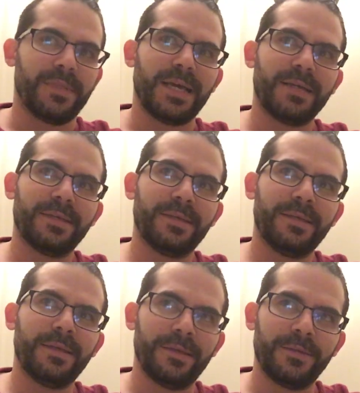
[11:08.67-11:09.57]
Not
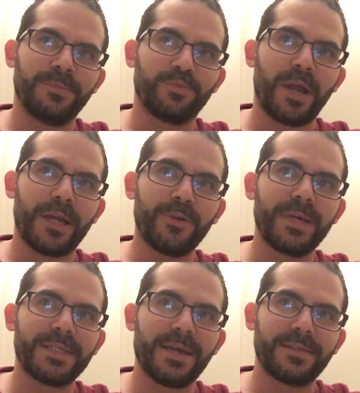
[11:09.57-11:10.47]

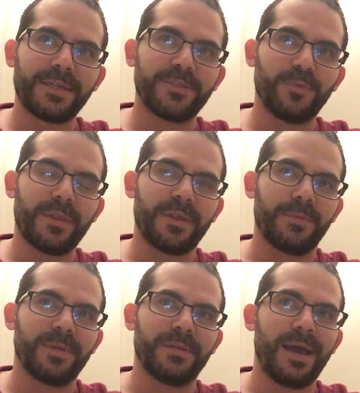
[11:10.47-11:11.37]
prioritizing is one thing,
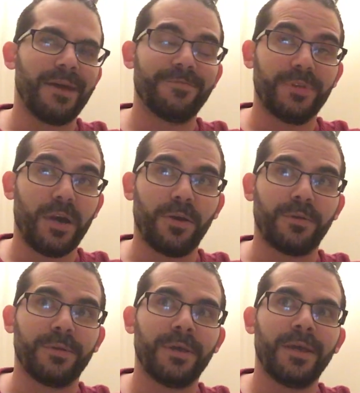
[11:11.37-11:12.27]
but I've
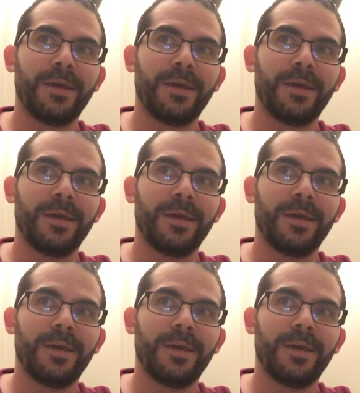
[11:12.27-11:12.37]
known